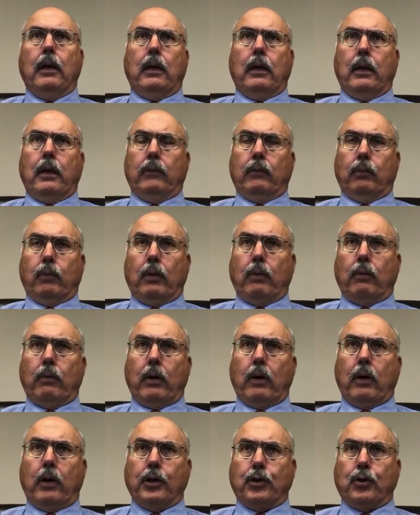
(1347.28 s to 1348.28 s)
as where
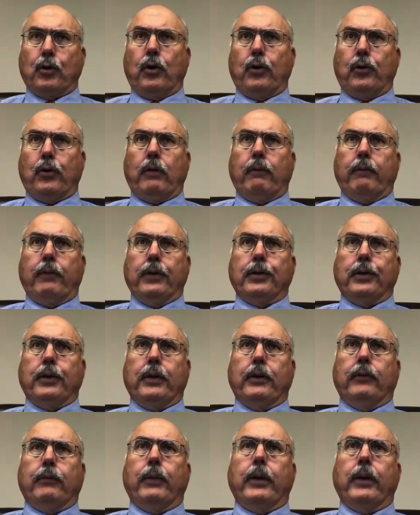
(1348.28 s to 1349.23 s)
our short-term vision is,